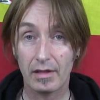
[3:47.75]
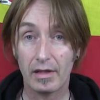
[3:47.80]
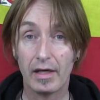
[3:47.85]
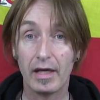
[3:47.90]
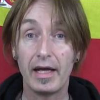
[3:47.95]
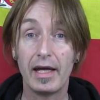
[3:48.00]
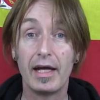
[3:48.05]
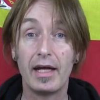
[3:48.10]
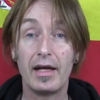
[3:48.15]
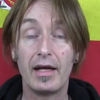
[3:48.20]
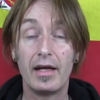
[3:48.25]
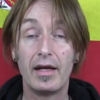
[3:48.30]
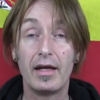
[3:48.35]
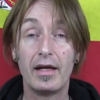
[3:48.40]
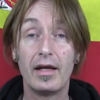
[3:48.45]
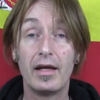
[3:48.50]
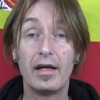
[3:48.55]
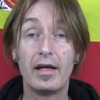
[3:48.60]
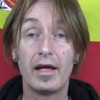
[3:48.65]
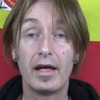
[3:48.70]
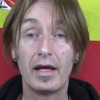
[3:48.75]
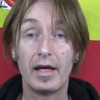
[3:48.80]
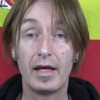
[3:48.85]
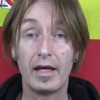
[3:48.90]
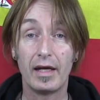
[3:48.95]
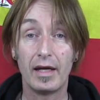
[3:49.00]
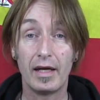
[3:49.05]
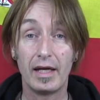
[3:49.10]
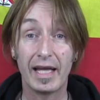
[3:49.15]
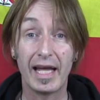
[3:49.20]

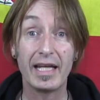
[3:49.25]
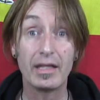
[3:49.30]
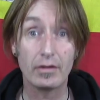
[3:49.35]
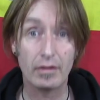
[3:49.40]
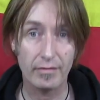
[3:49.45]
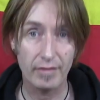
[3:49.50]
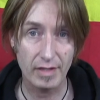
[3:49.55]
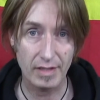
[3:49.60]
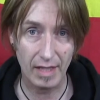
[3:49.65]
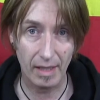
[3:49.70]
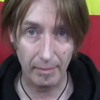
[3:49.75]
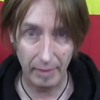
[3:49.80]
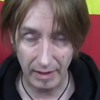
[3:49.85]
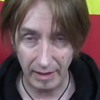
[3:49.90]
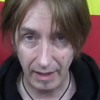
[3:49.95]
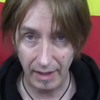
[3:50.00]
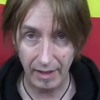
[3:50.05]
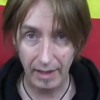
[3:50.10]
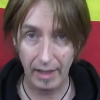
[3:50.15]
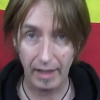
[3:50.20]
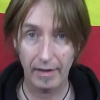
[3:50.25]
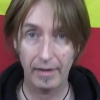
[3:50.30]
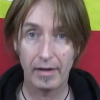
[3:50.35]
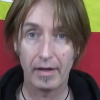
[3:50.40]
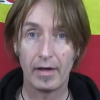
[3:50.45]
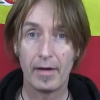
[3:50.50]
la entrevista mañana.